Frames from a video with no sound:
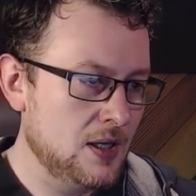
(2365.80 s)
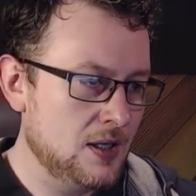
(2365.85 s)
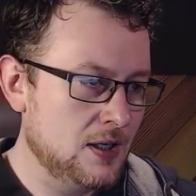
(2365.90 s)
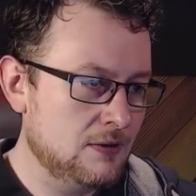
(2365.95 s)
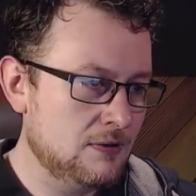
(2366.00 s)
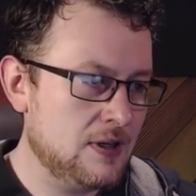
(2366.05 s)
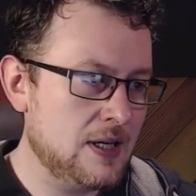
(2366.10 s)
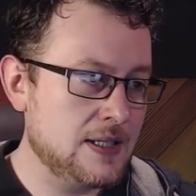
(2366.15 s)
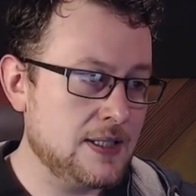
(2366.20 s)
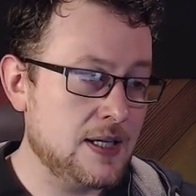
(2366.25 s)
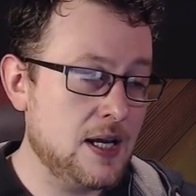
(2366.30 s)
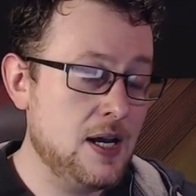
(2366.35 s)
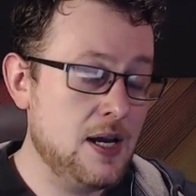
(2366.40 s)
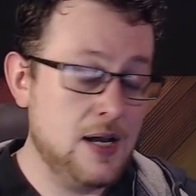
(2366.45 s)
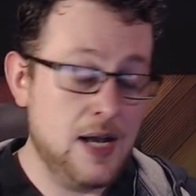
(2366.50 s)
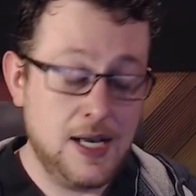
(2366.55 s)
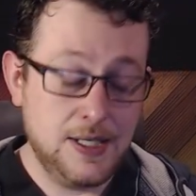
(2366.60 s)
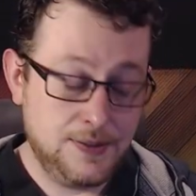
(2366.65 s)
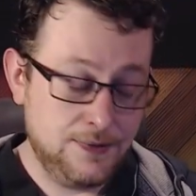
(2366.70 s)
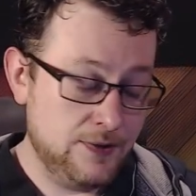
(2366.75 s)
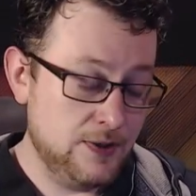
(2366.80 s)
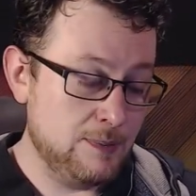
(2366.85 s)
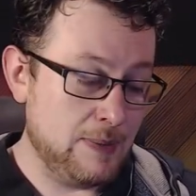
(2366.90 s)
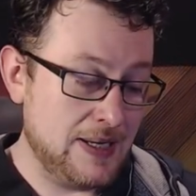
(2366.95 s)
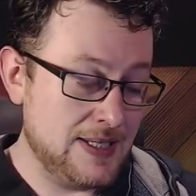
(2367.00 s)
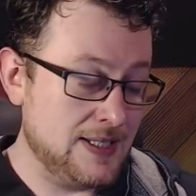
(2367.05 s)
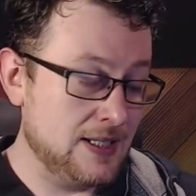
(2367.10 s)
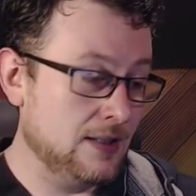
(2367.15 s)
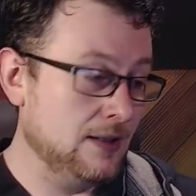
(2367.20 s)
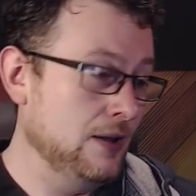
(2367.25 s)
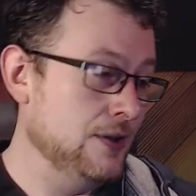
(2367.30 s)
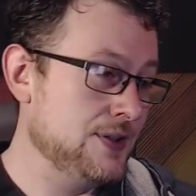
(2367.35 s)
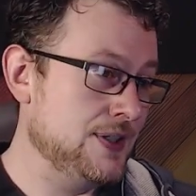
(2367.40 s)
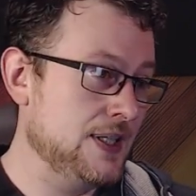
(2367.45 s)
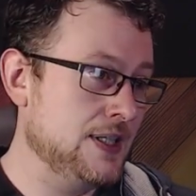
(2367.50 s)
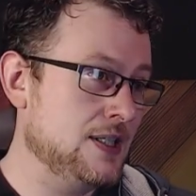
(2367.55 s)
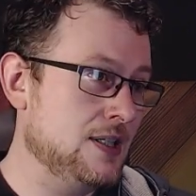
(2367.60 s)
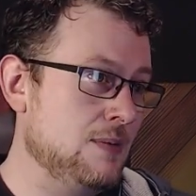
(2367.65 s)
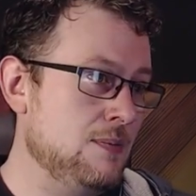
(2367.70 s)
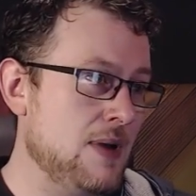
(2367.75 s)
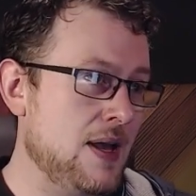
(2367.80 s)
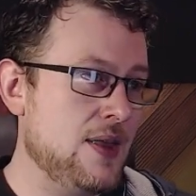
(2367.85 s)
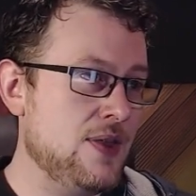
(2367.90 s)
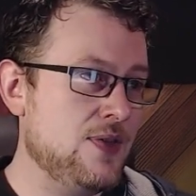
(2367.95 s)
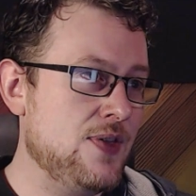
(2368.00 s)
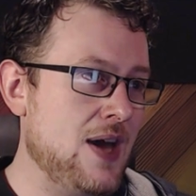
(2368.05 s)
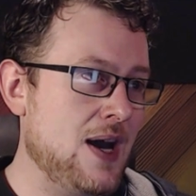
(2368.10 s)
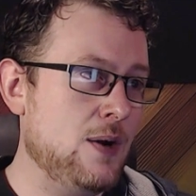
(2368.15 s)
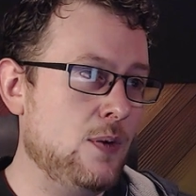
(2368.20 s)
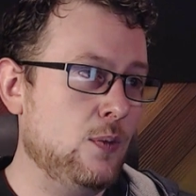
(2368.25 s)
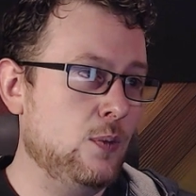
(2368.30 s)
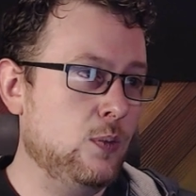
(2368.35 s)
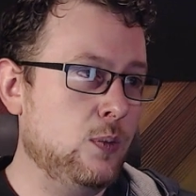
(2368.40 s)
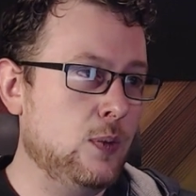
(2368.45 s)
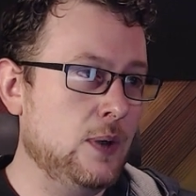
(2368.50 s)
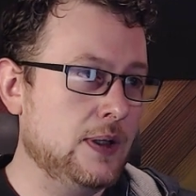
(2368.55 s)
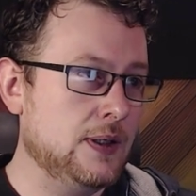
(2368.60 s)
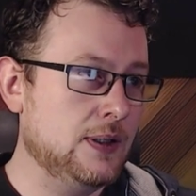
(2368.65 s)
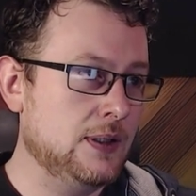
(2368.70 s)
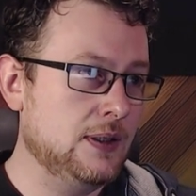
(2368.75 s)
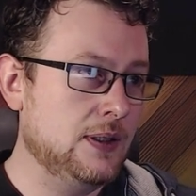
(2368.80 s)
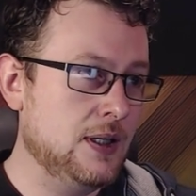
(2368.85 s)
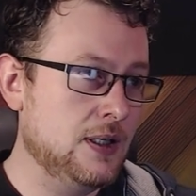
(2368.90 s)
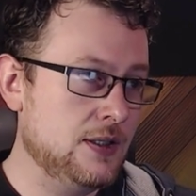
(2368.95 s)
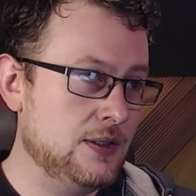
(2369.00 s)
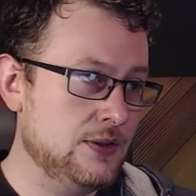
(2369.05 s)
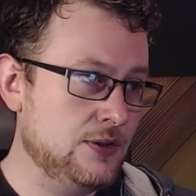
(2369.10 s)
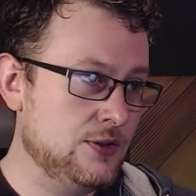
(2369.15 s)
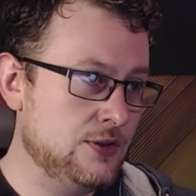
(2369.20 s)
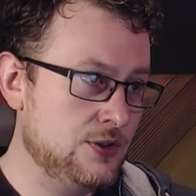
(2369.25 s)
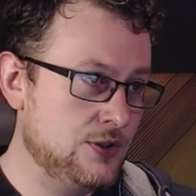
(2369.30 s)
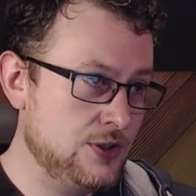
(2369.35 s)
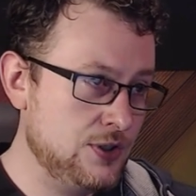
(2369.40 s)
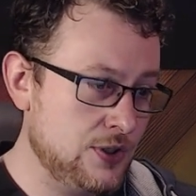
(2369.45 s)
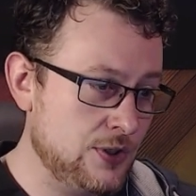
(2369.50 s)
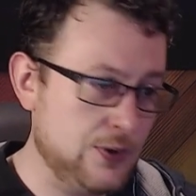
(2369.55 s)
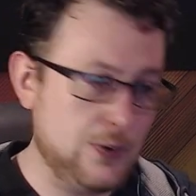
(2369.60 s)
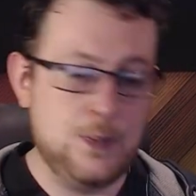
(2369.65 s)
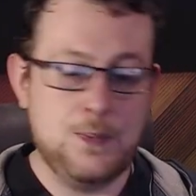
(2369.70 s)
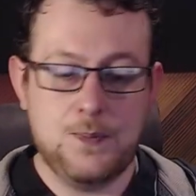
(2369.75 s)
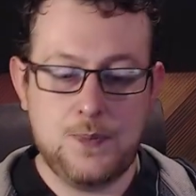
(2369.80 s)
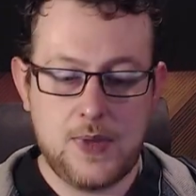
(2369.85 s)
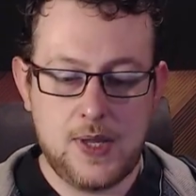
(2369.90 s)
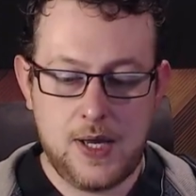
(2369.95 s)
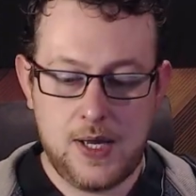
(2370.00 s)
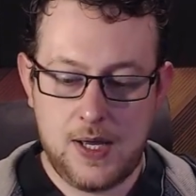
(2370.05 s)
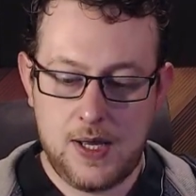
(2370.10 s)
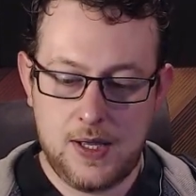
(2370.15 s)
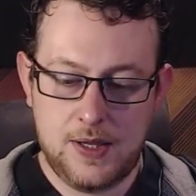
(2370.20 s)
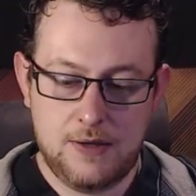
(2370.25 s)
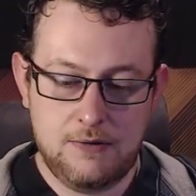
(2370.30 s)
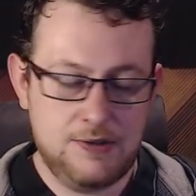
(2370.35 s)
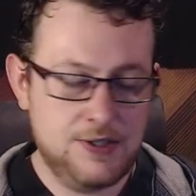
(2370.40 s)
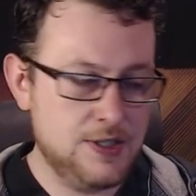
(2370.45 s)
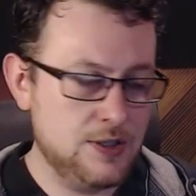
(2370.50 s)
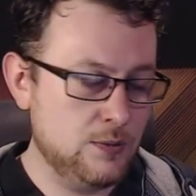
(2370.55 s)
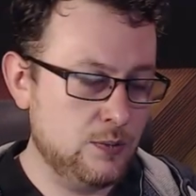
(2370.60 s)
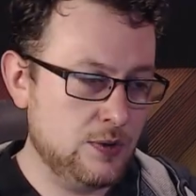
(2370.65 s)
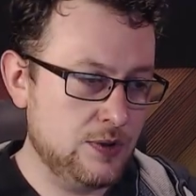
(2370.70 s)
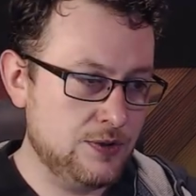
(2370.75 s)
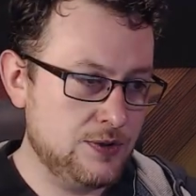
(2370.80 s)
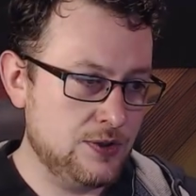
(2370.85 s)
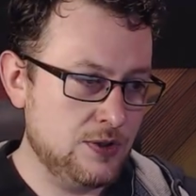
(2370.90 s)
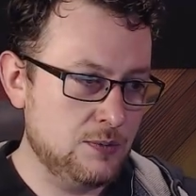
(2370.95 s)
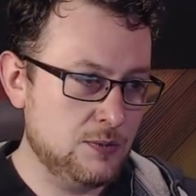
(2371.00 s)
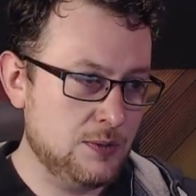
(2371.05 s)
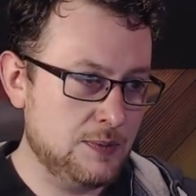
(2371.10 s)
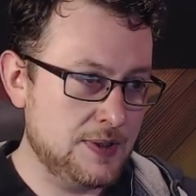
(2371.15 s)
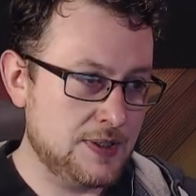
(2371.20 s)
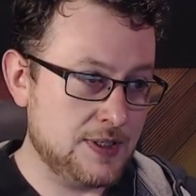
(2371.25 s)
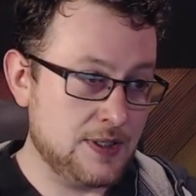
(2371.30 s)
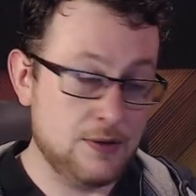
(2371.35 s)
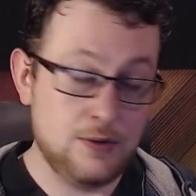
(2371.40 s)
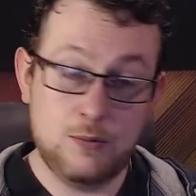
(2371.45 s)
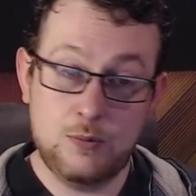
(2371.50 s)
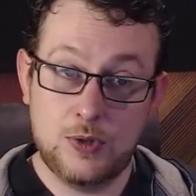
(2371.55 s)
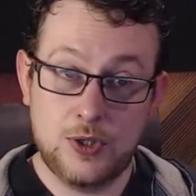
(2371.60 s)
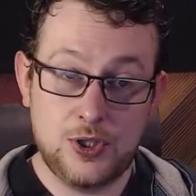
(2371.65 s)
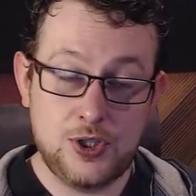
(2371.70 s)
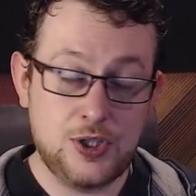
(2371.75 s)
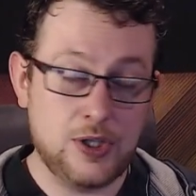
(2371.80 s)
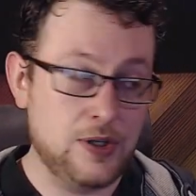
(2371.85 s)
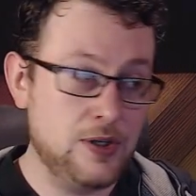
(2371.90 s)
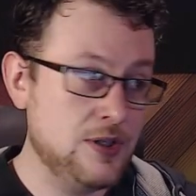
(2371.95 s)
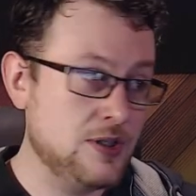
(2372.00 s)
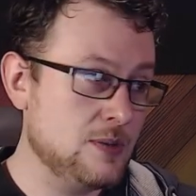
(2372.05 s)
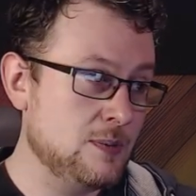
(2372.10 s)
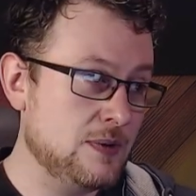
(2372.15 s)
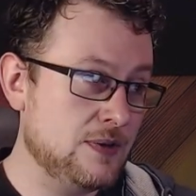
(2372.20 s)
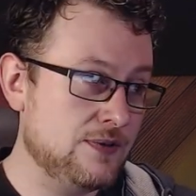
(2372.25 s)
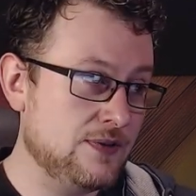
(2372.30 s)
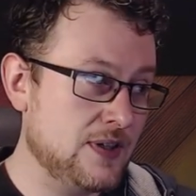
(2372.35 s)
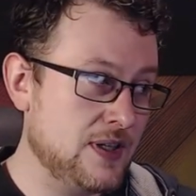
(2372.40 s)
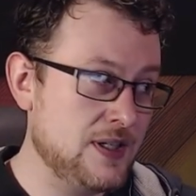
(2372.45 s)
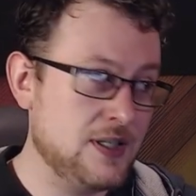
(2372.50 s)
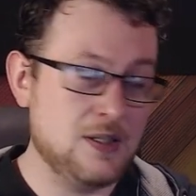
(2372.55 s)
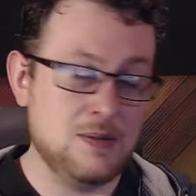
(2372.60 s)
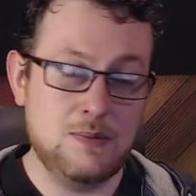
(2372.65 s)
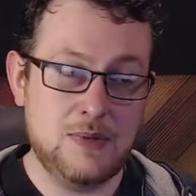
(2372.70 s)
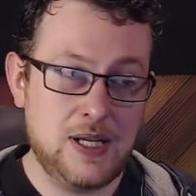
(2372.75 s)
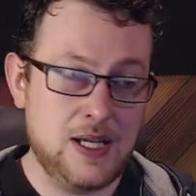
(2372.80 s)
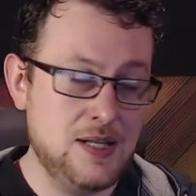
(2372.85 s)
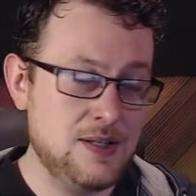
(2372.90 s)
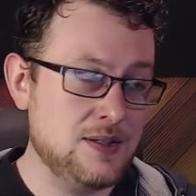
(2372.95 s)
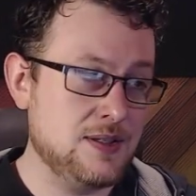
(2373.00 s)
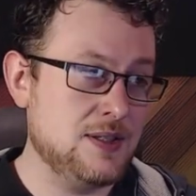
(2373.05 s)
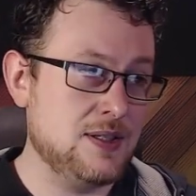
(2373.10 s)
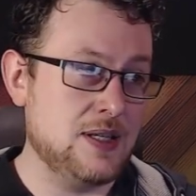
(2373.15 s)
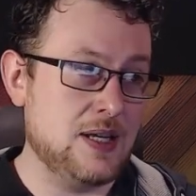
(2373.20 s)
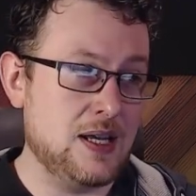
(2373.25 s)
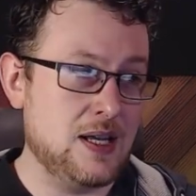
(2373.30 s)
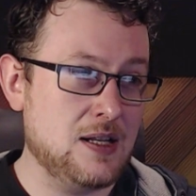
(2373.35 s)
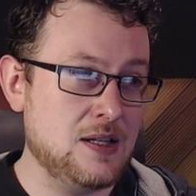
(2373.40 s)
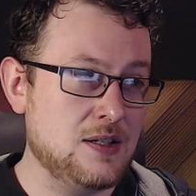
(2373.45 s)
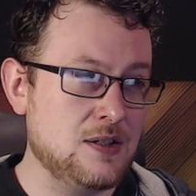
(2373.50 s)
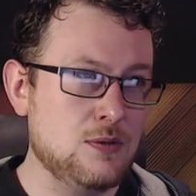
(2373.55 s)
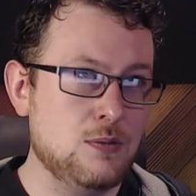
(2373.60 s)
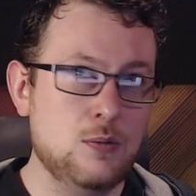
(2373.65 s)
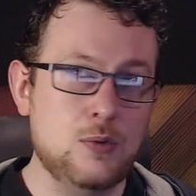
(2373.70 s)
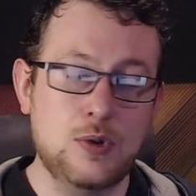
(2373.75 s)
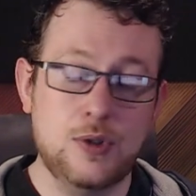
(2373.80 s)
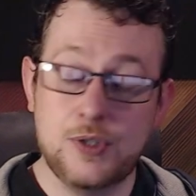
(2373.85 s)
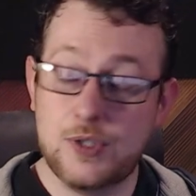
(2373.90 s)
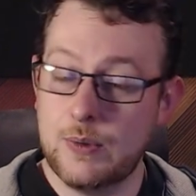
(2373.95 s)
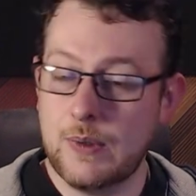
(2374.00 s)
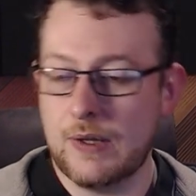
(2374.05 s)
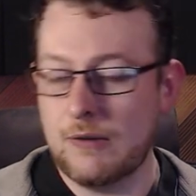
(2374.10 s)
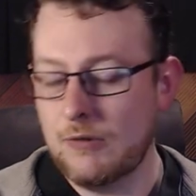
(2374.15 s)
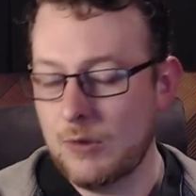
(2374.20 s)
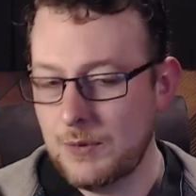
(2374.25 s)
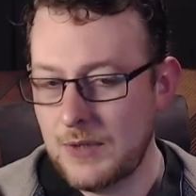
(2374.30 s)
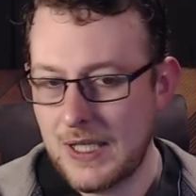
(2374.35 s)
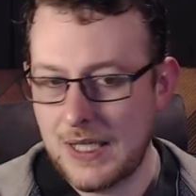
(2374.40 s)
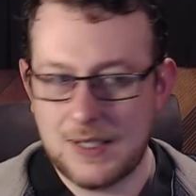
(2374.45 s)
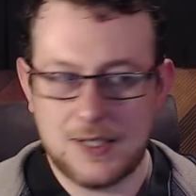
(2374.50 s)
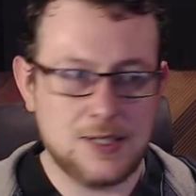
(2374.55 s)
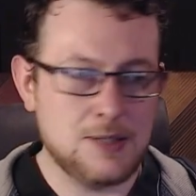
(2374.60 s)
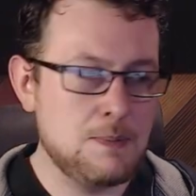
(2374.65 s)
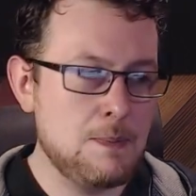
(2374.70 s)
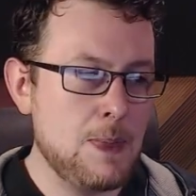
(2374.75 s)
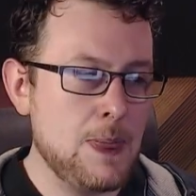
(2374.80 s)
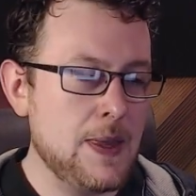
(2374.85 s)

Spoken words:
Right, as for the basic cloth system, that will do. There is still 1 or 2 more bits I want to show you, some advice, some hints, and 1 or 2 other objects.